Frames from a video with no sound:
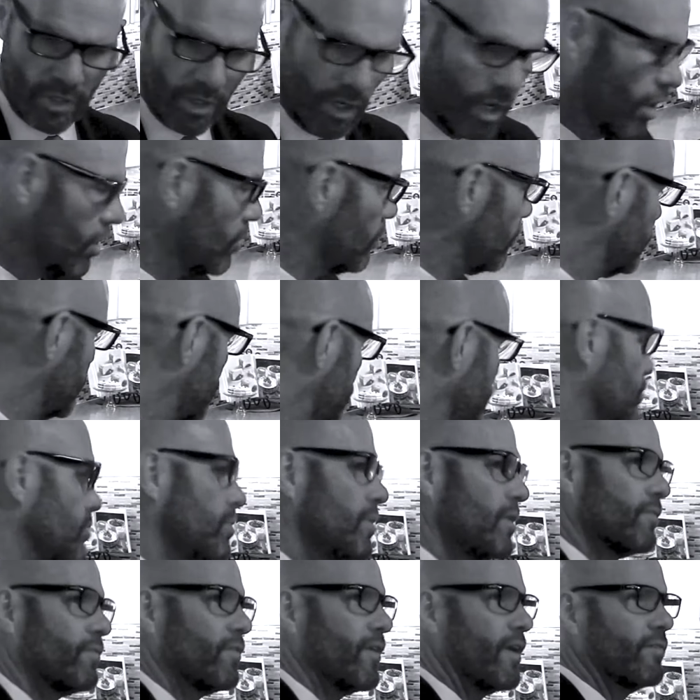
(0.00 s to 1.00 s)
Oh, would you do
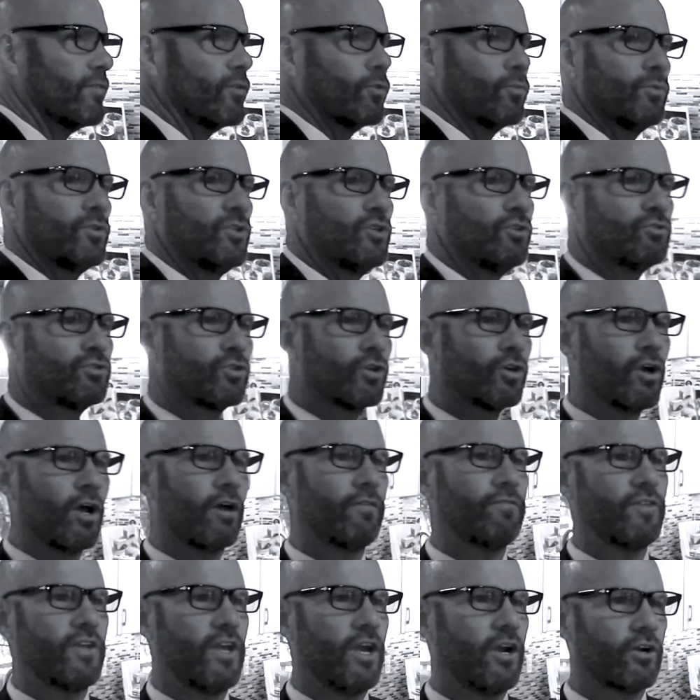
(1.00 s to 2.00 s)
me a favor? Would you turn
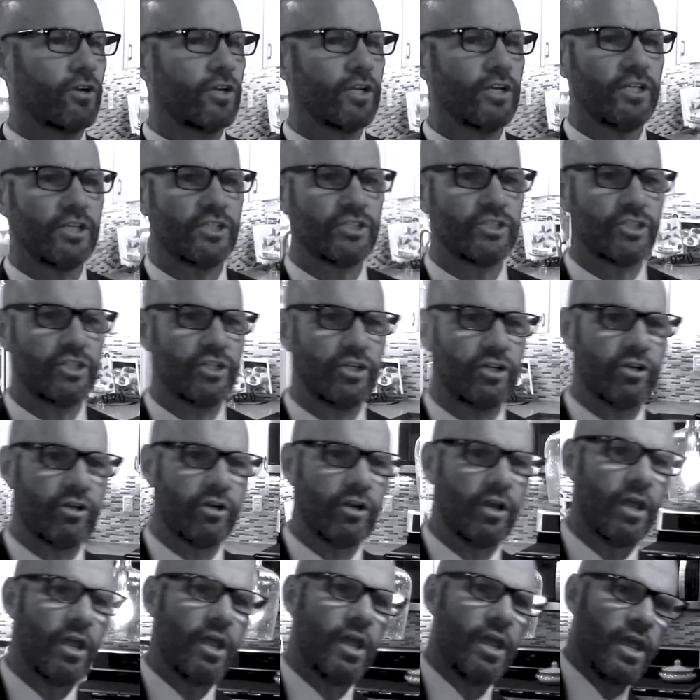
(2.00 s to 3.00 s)
off the air conditioner
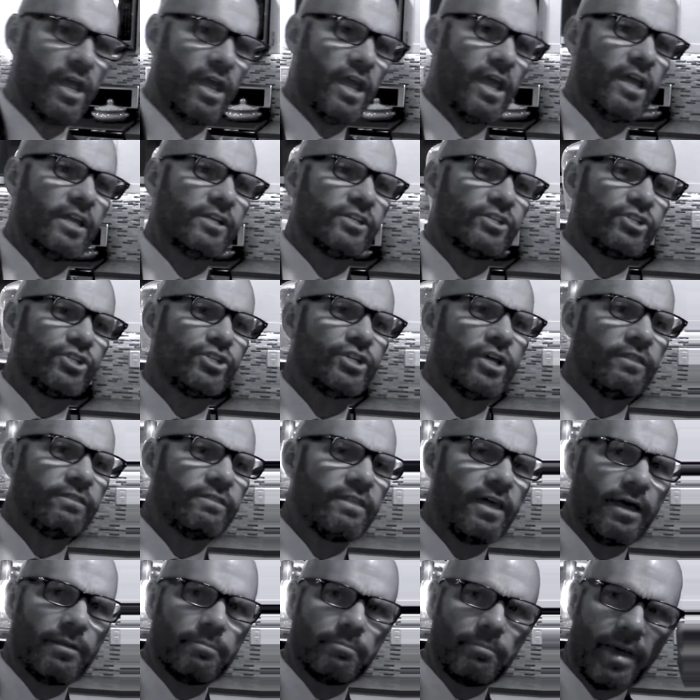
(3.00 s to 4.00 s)
and shut
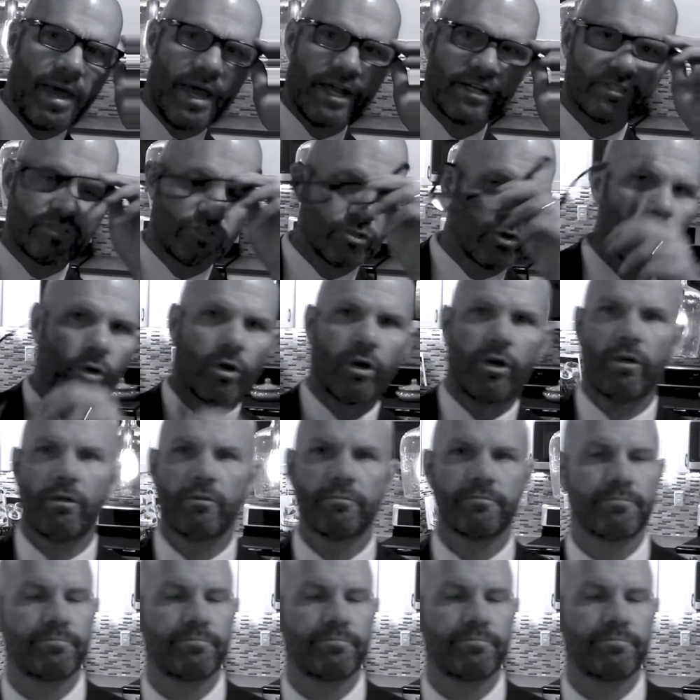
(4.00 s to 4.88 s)
that back door?